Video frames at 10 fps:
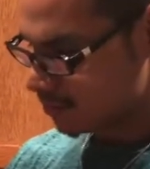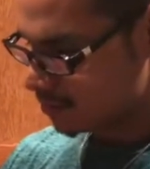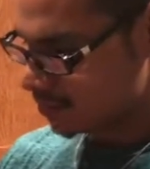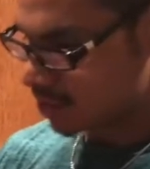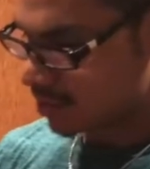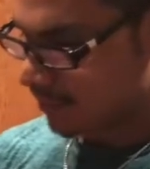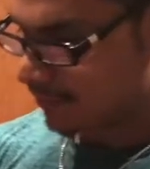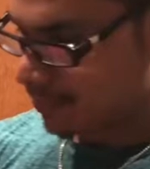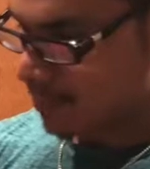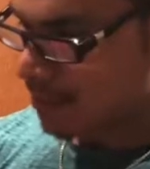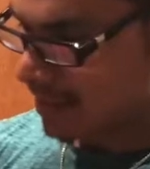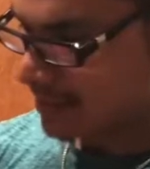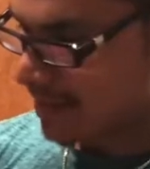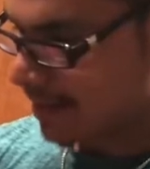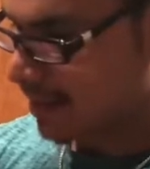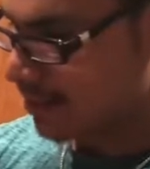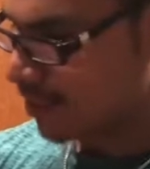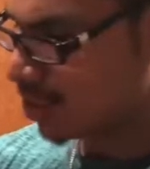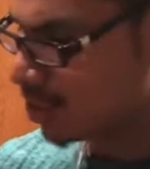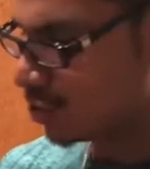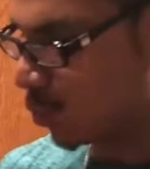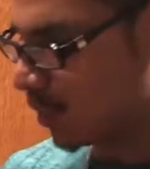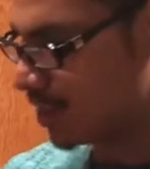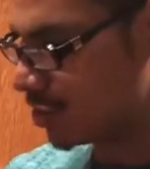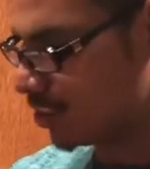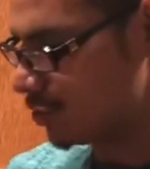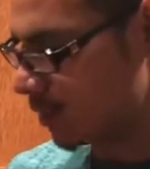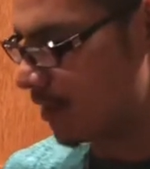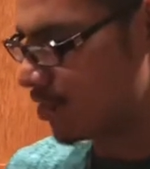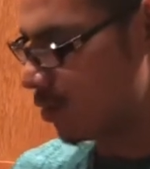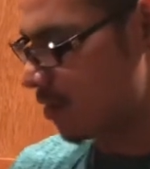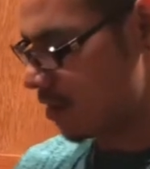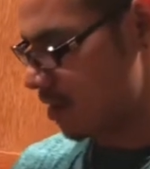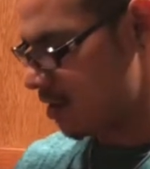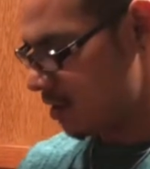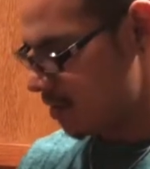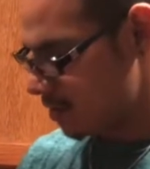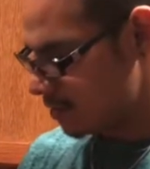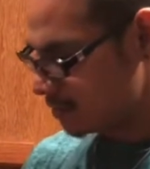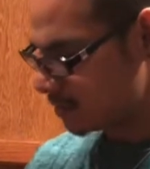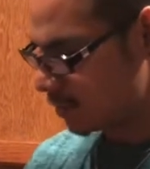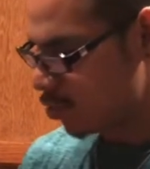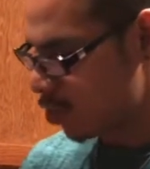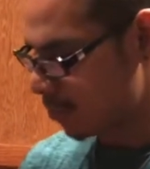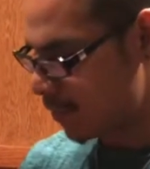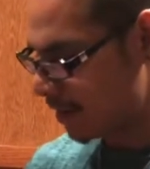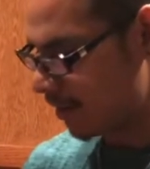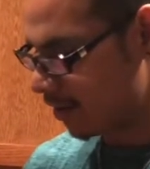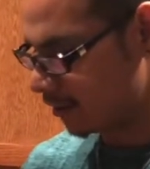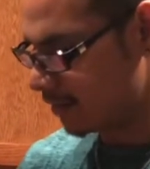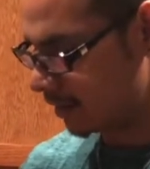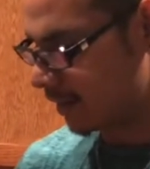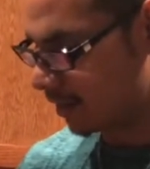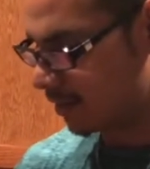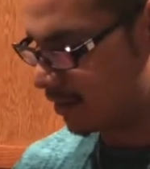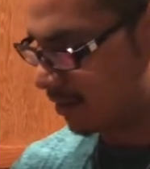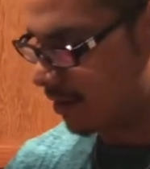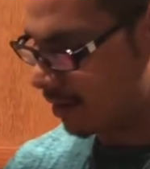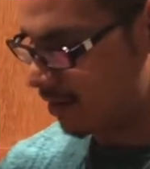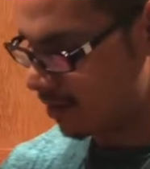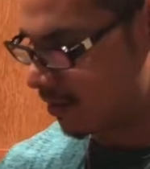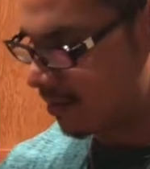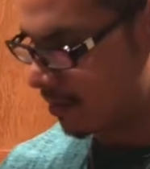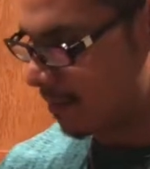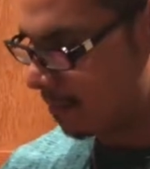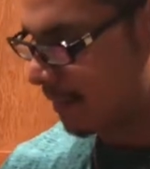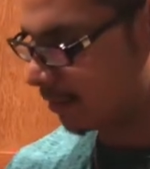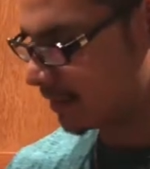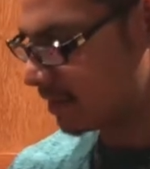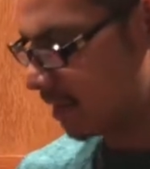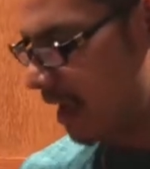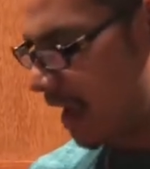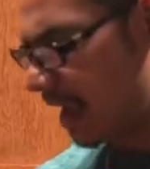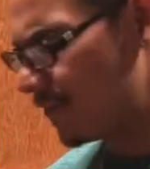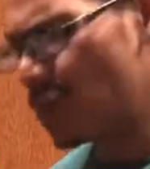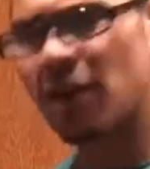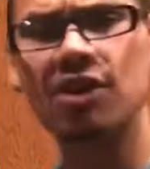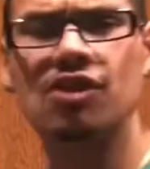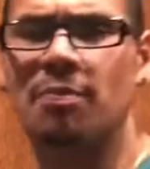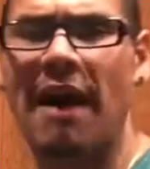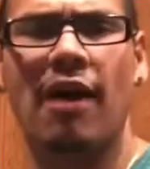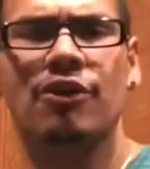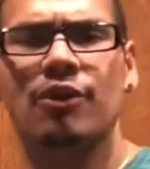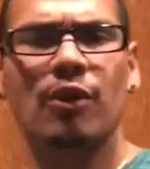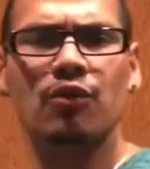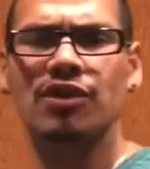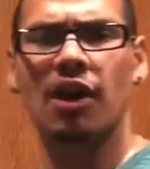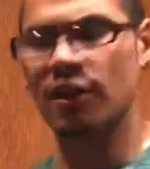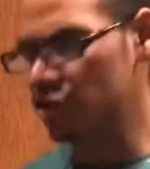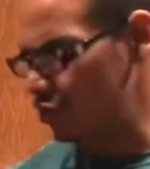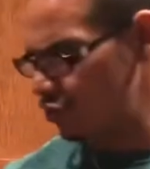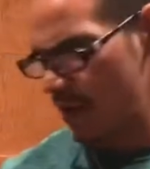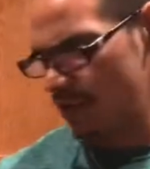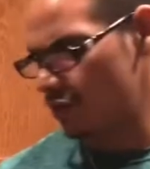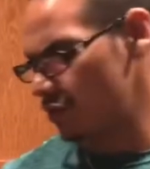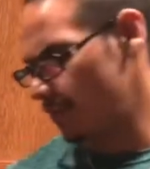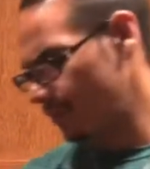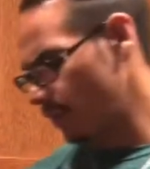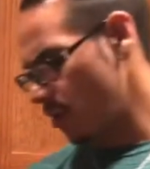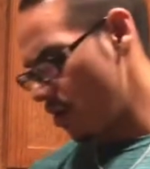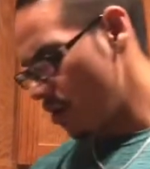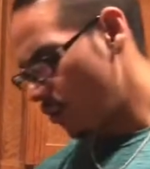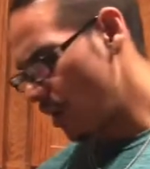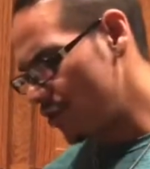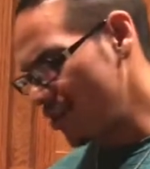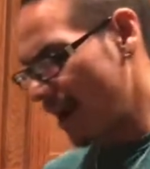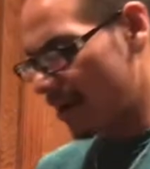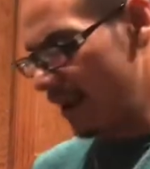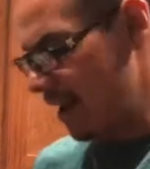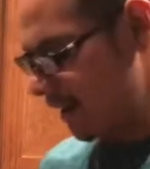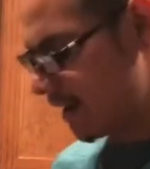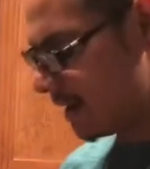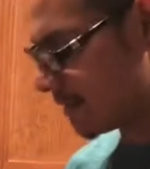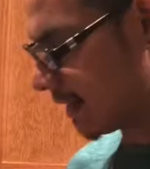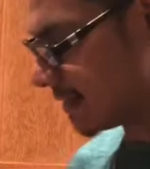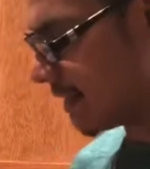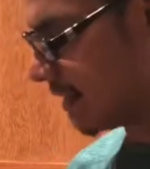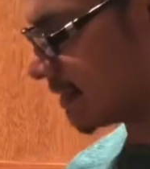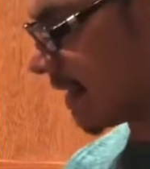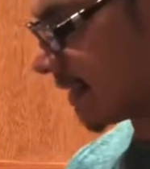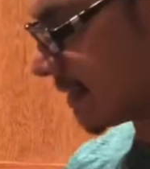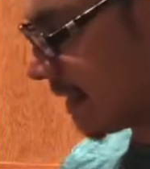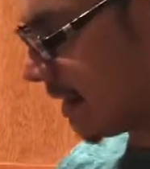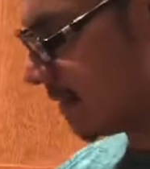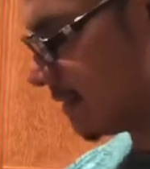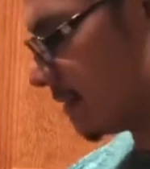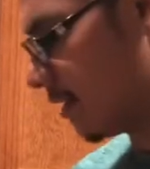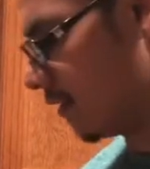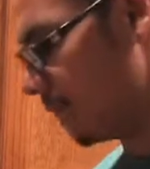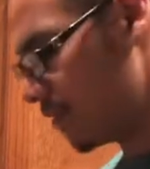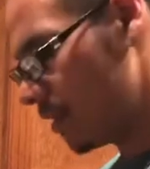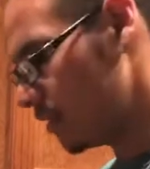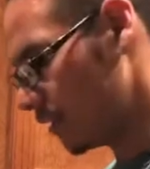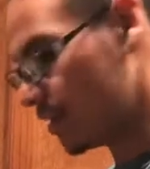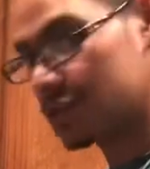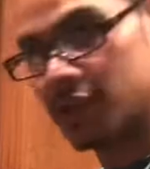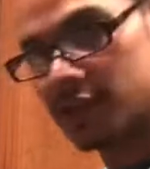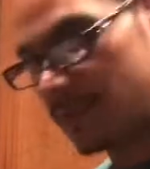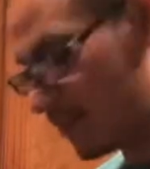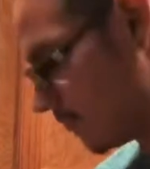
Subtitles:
I'm just going to mix that in. You can use a whisk, you can use whatever you want. Incorporate it all in, get it good and melted. And if you want to use powdered erythritol, you can do that too. Whatever you got on hand, guys. Like I said, it's not a science. It's all delicious.